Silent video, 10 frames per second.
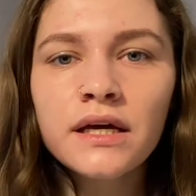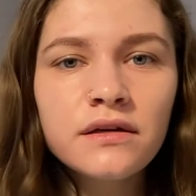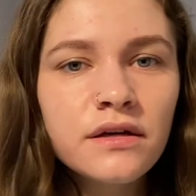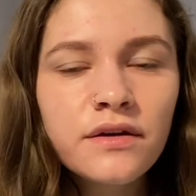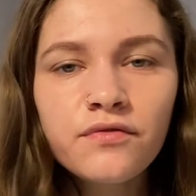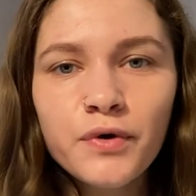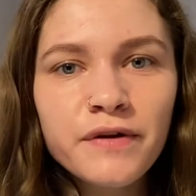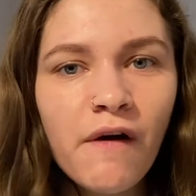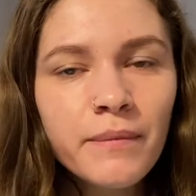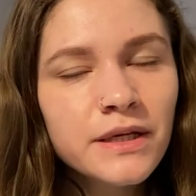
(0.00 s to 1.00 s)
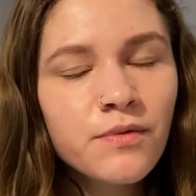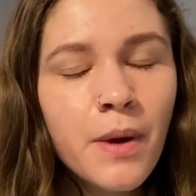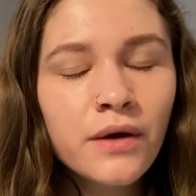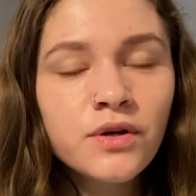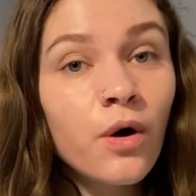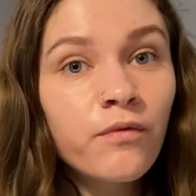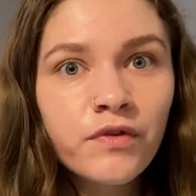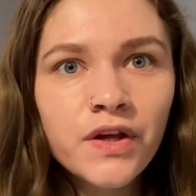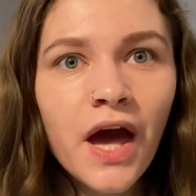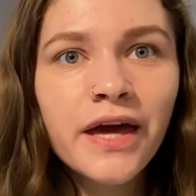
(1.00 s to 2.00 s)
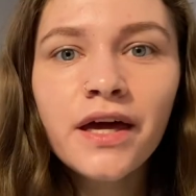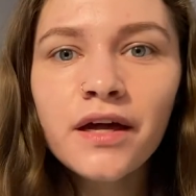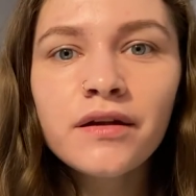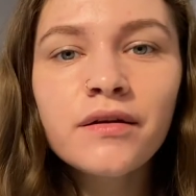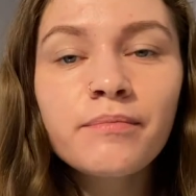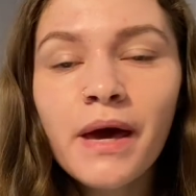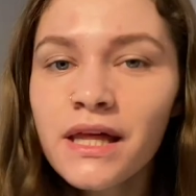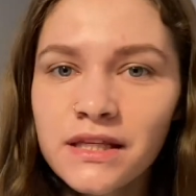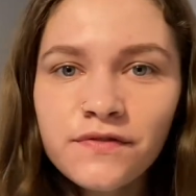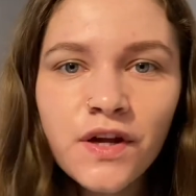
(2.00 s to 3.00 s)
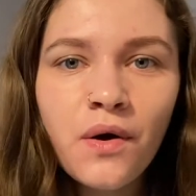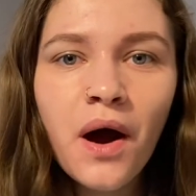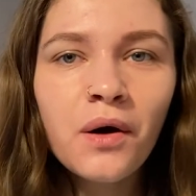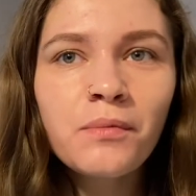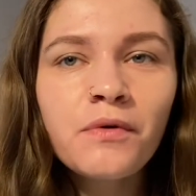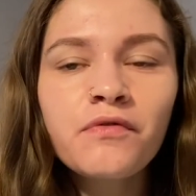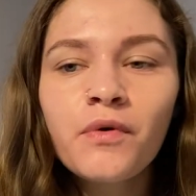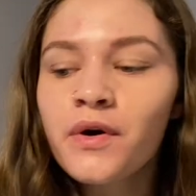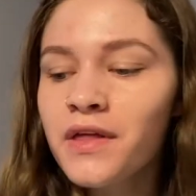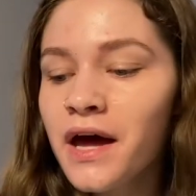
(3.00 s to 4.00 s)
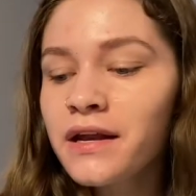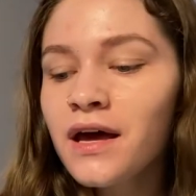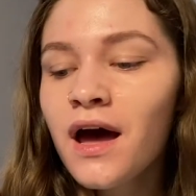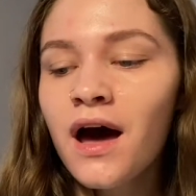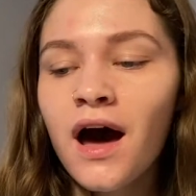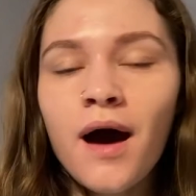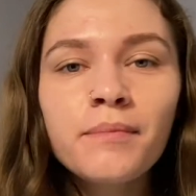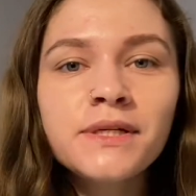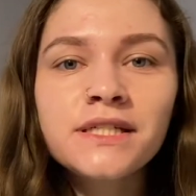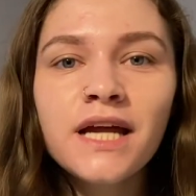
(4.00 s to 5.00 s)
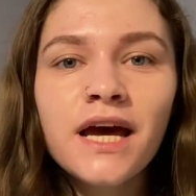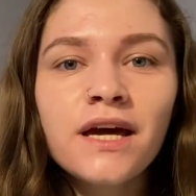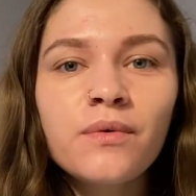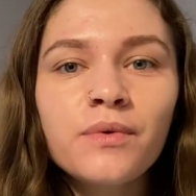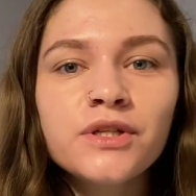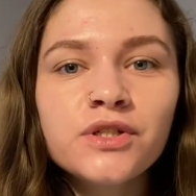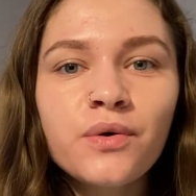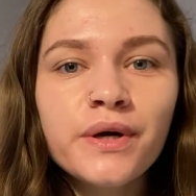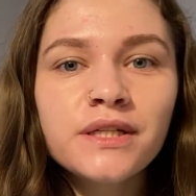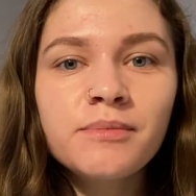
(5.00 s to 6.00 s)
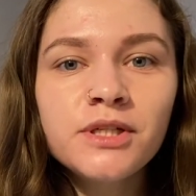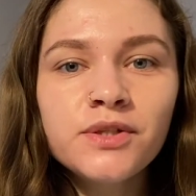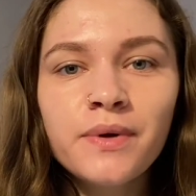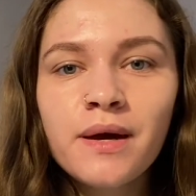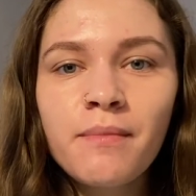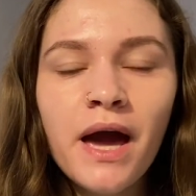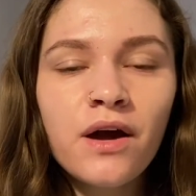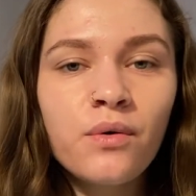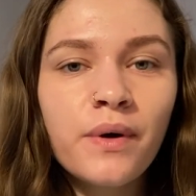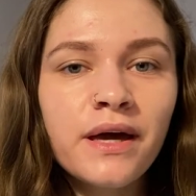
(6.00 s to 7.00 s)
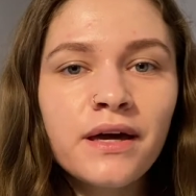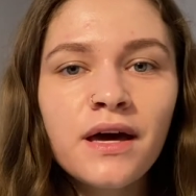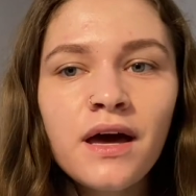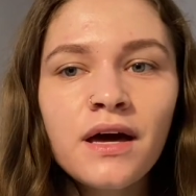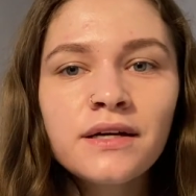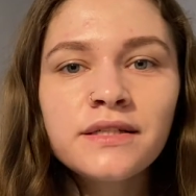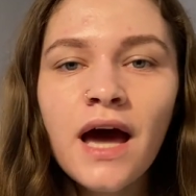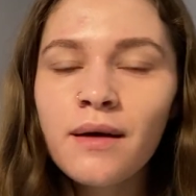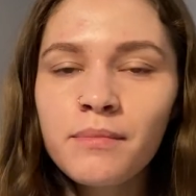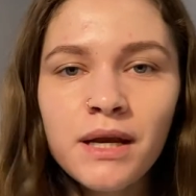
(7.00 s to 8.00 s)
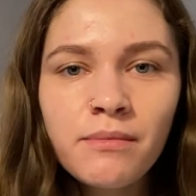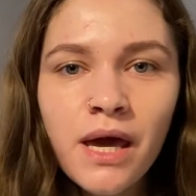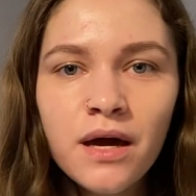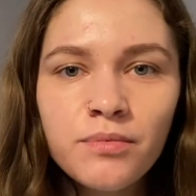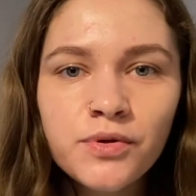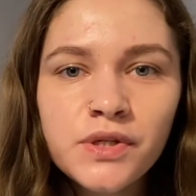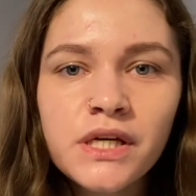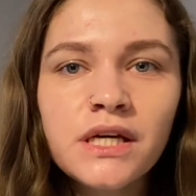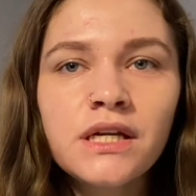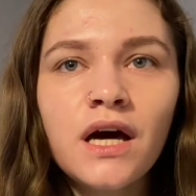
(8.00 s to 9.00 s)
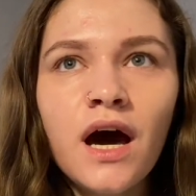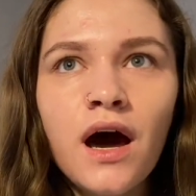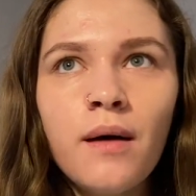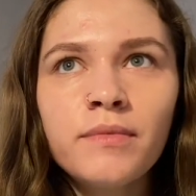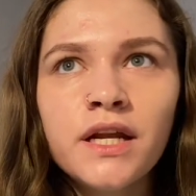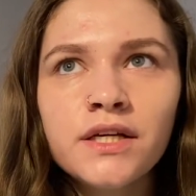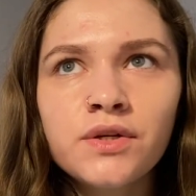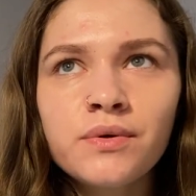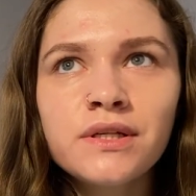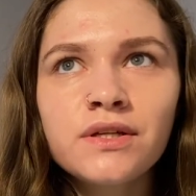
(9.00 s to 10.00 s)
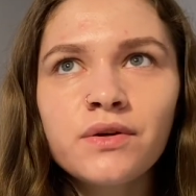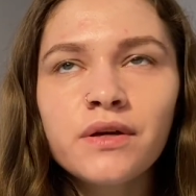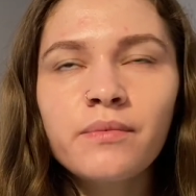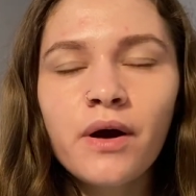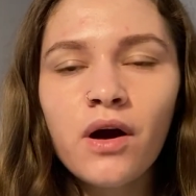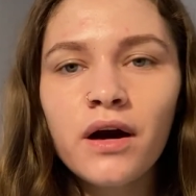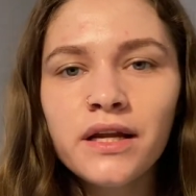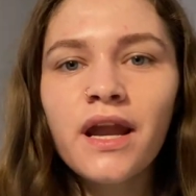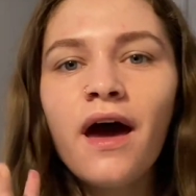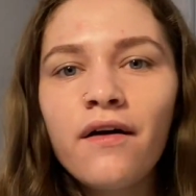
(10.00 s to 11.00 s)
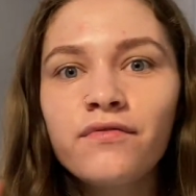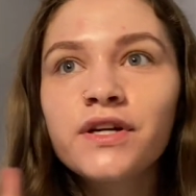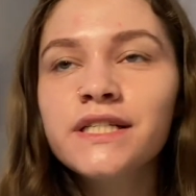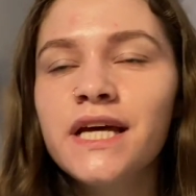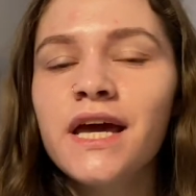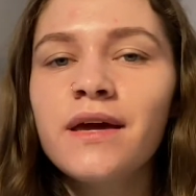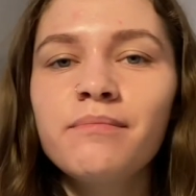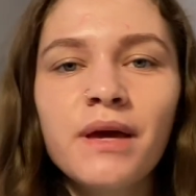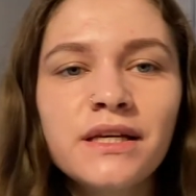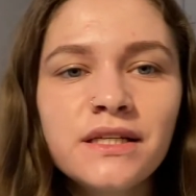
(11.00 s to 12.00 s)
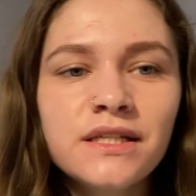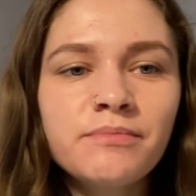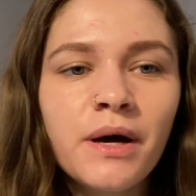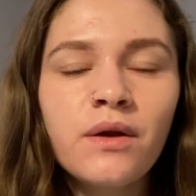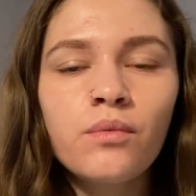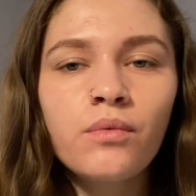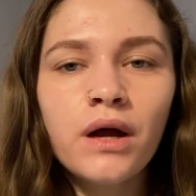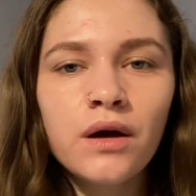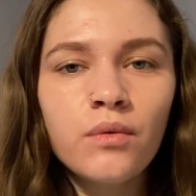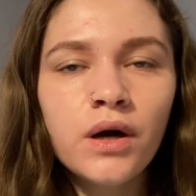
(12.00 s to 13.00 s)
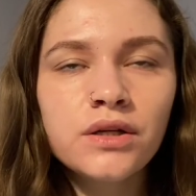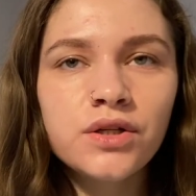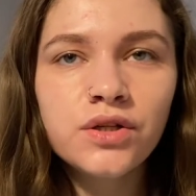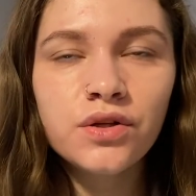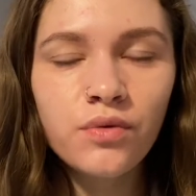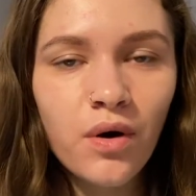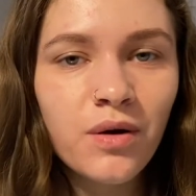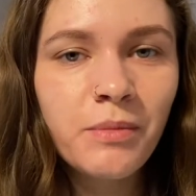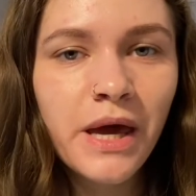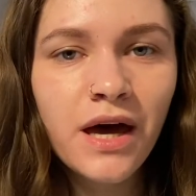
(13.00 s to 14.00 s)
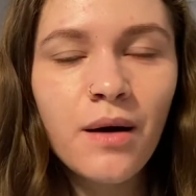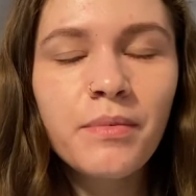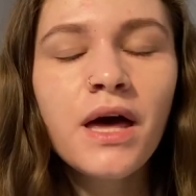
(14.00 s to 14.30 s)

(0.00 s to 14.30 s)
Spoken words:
in 45 minutes from now, so hopefully I can bang this video out before then. But today we're just going to be doing my quick 10-minute makeup routine that I don't necessarily wear on an everyday basis, but when I want to just throw on makeup,